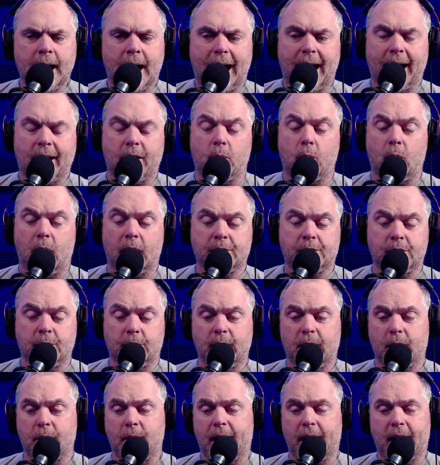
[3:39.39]
i don't want to
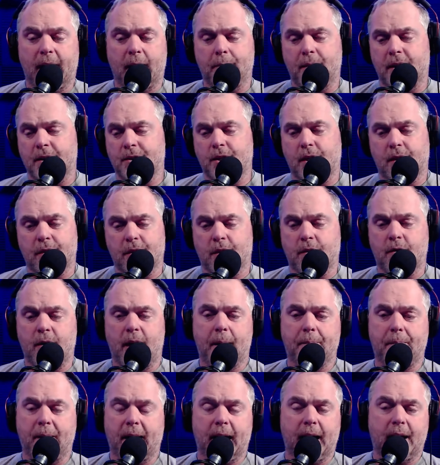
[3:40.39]
anyway i got a bunch of other
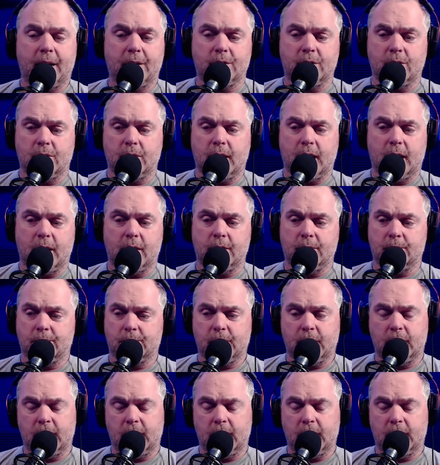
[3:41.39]
crap i got to do there and